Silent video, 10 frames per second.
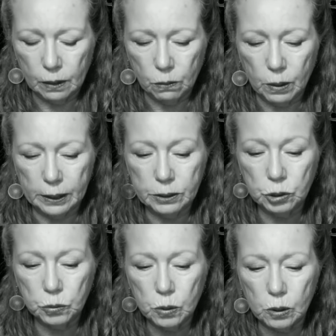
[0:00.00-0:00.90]
While he
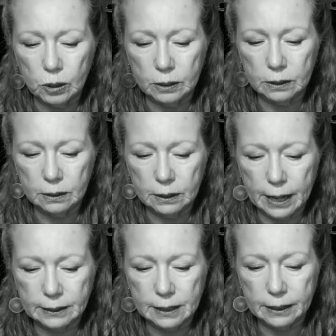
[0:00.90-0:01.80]
strolled,
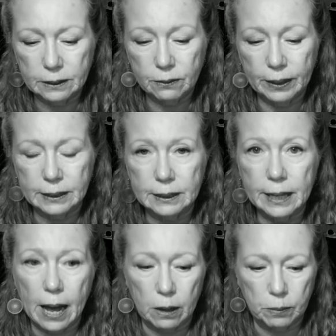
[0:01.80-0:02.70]
last night's events
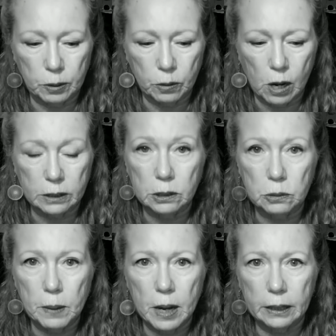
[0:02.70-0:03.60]
galloped across his
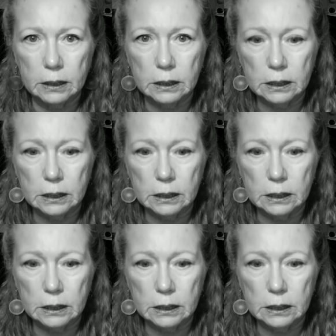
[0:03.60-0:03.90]
mind.